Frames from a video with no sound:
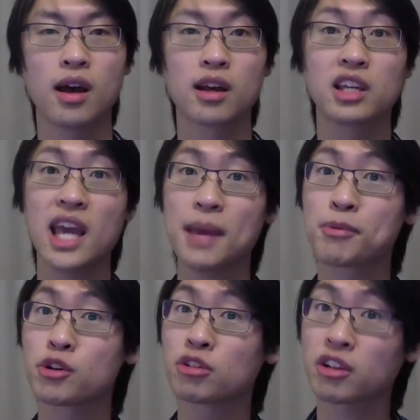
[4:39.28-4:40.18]

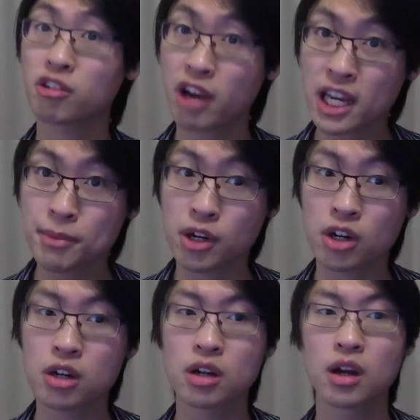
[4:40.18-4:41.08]
Gabriel
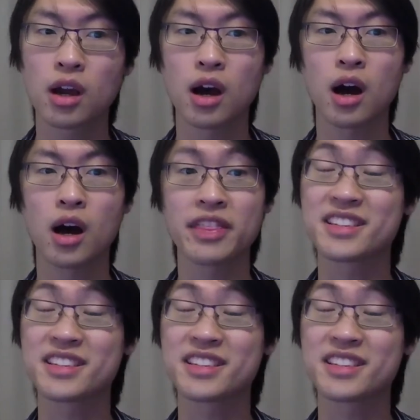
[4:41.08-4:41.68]
Cramer, the